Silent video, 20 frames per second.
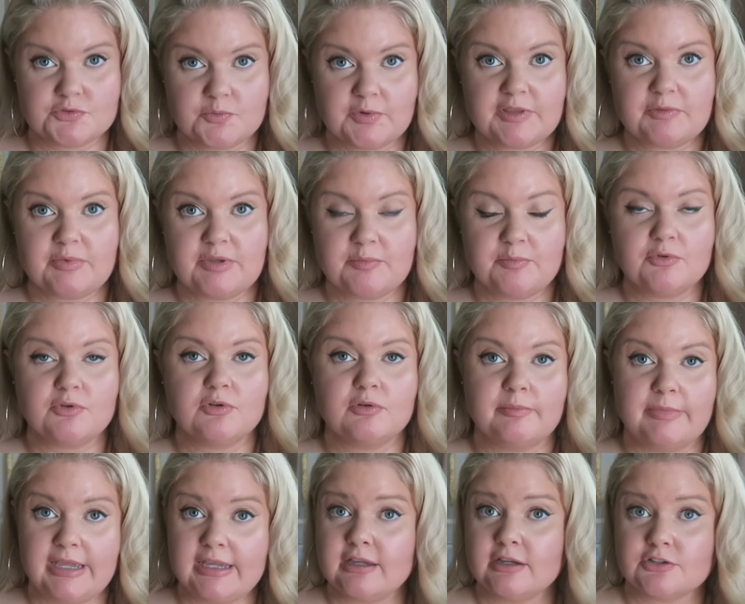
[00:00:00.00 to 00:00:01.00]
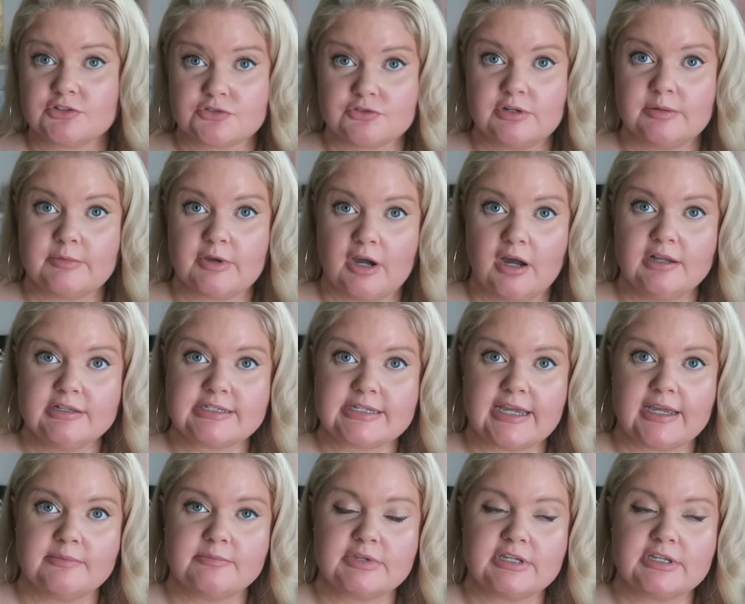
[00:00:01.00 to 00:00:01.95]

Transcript: with people who make extreme content,